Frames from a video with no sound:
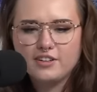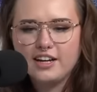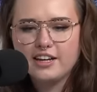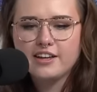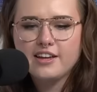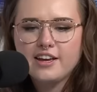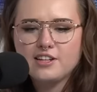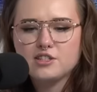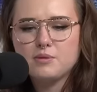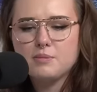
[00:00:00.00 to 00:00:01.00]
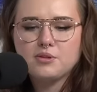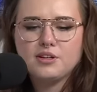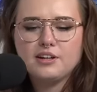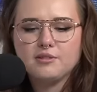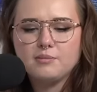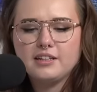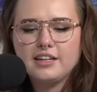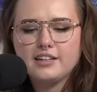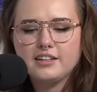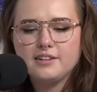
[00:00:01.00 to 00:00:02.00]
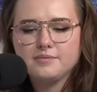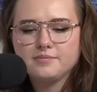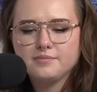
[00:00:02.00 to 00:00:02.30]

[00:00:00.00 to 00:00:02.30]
flag, and so people thought it would be like a